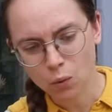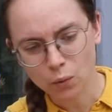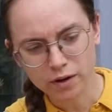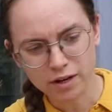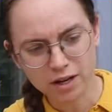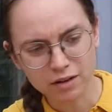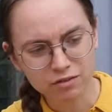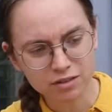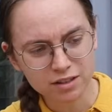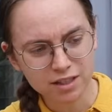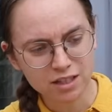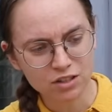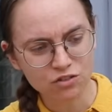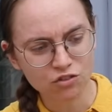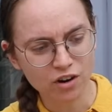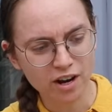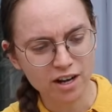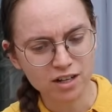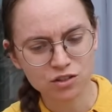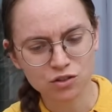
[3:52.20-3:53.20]
whenever they
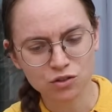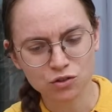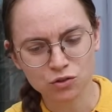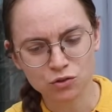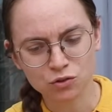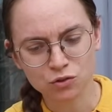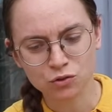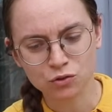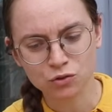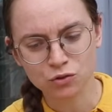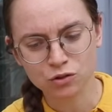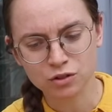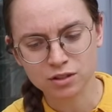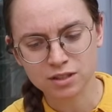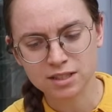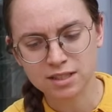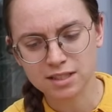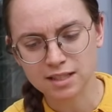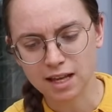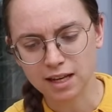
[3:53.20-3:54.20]
try to
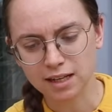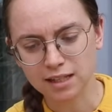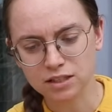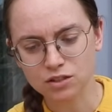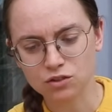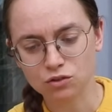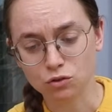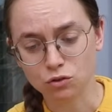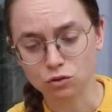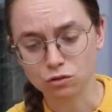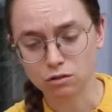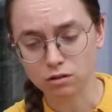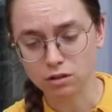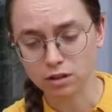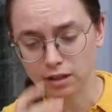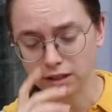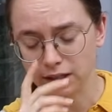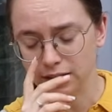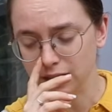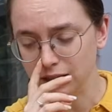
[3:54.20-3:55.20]
sell it or
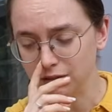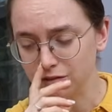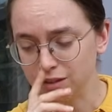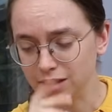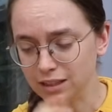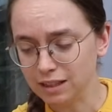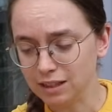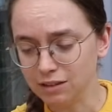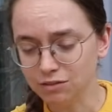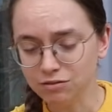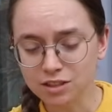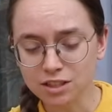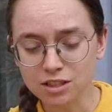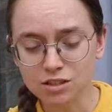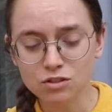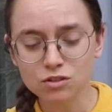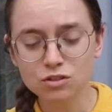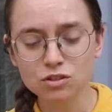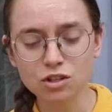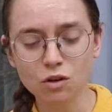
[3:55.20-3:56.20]
even gift it
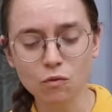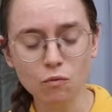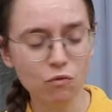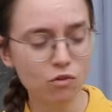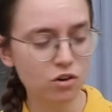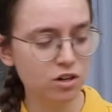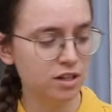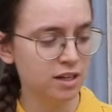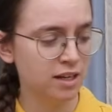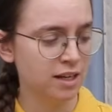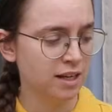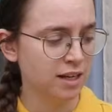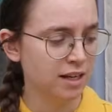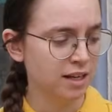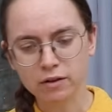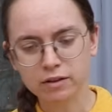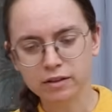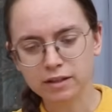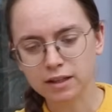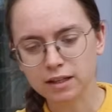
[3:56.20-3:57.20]
to someone,
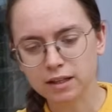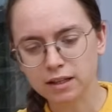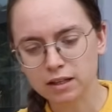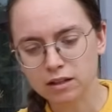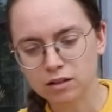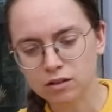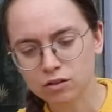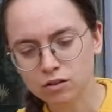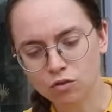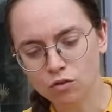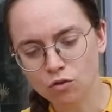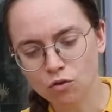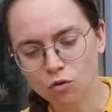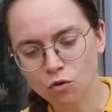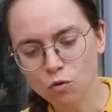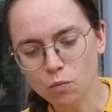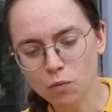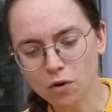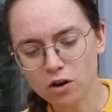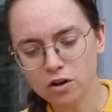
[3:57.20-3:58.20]
apparently
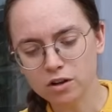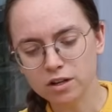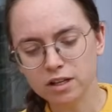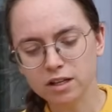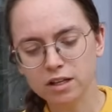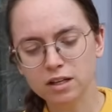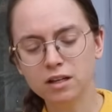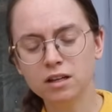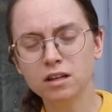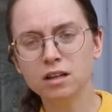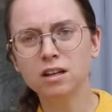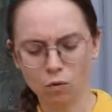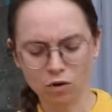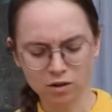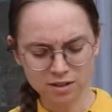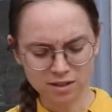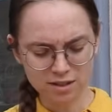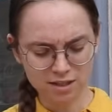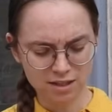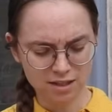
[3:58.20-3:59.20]
nobody
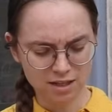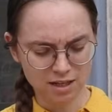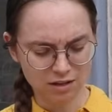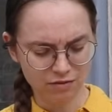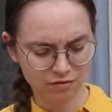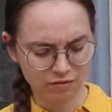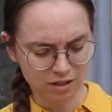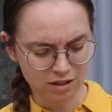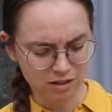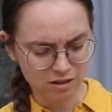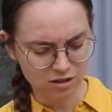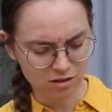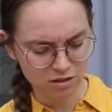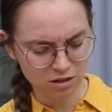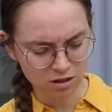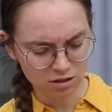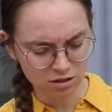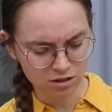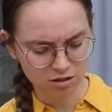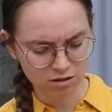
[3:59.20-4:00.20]
wants it if it's
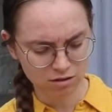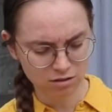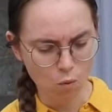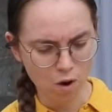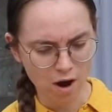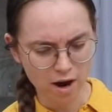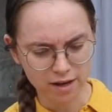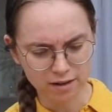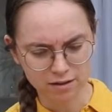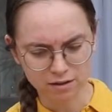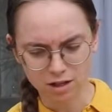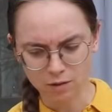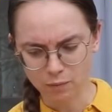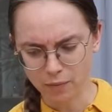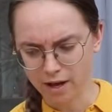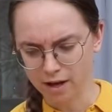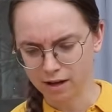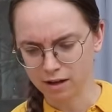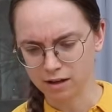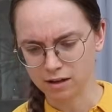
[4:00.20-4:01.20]
not white
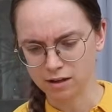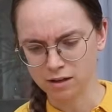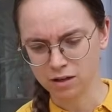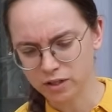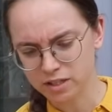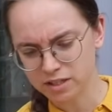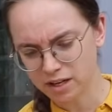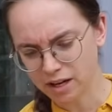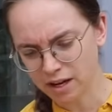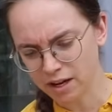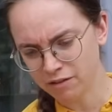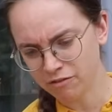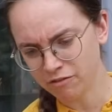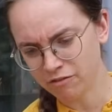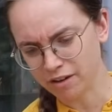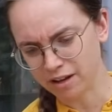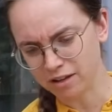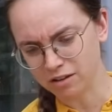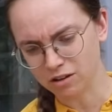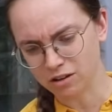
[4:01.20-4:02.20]
alpaca, which I
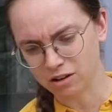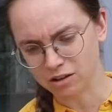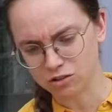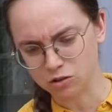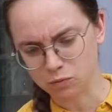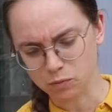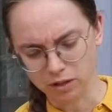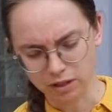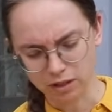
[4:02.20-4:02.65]
find hard to